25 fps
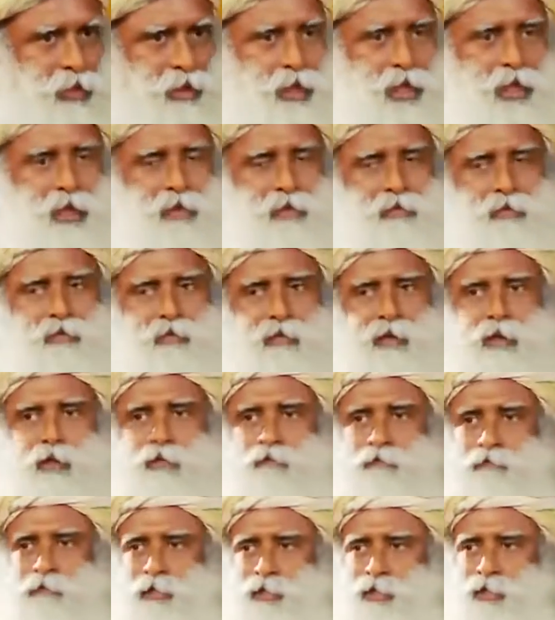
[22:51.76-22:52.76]
Now,
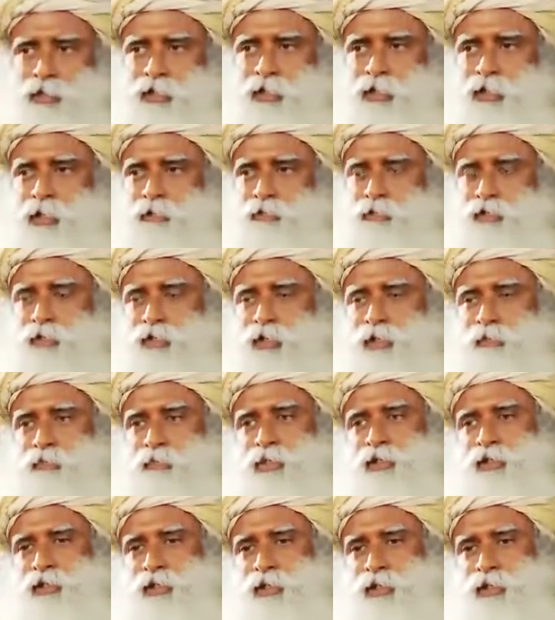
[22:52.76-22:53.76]
first thing if you say
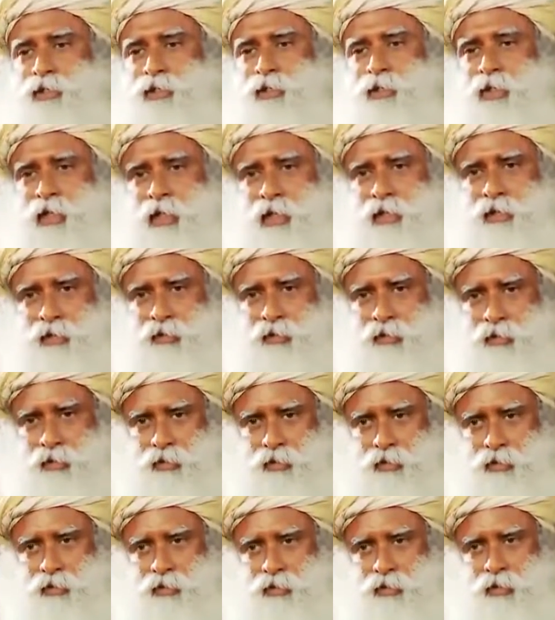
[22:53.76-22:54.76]
business in health
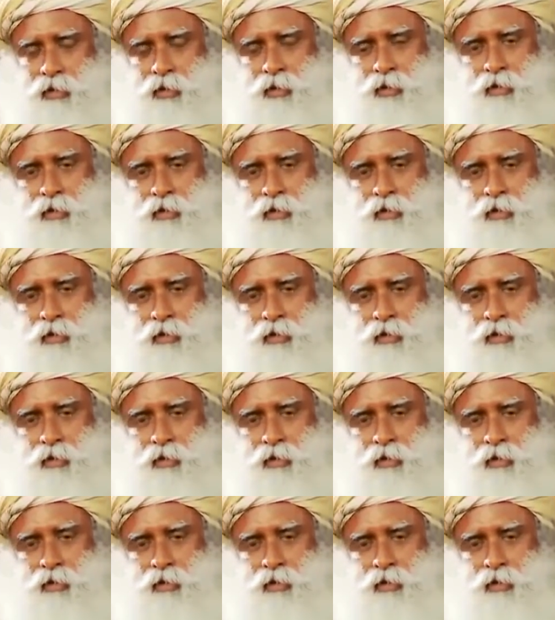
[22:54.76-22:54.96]
is,